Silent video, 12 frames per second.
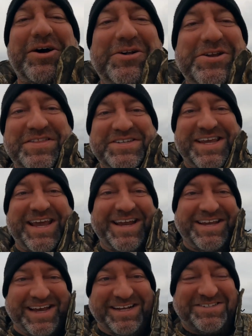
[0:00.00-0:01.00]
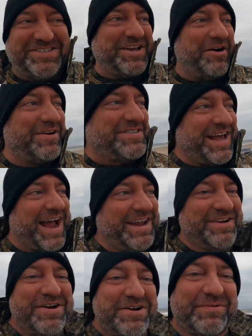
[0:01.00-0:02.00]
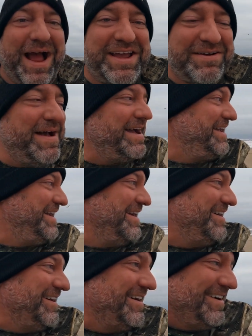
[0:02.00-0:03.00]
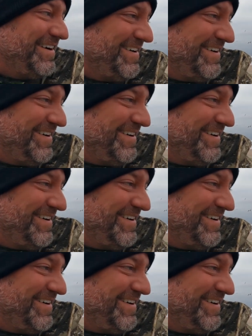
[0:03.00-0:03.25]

told you this kid gets so excited. Ryan, come back here.